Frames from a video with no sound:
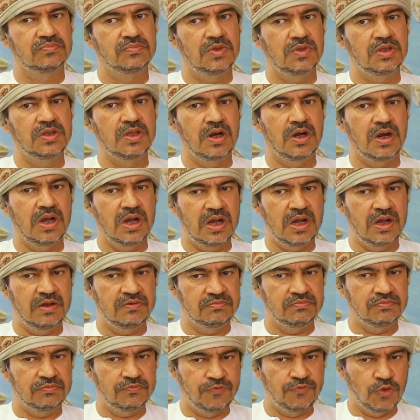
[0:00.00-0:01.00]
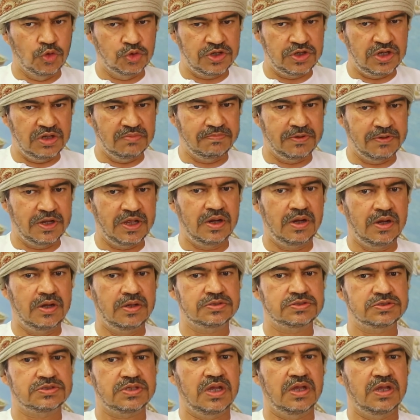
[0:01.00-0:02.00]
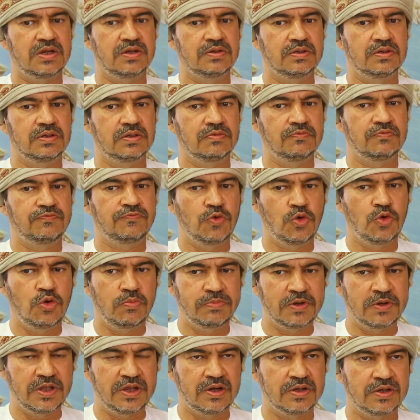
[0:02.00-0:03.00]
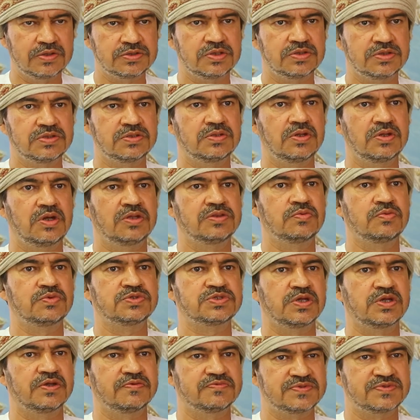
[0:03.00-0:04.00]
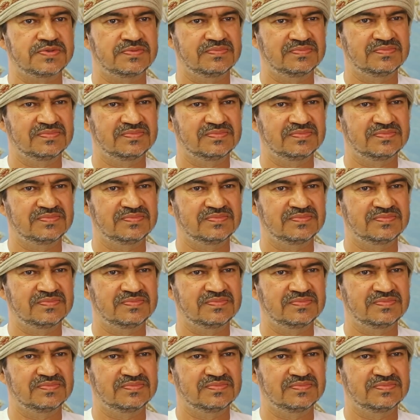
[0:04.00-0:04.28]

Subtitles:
There are 14 players and 4 players on the reserves.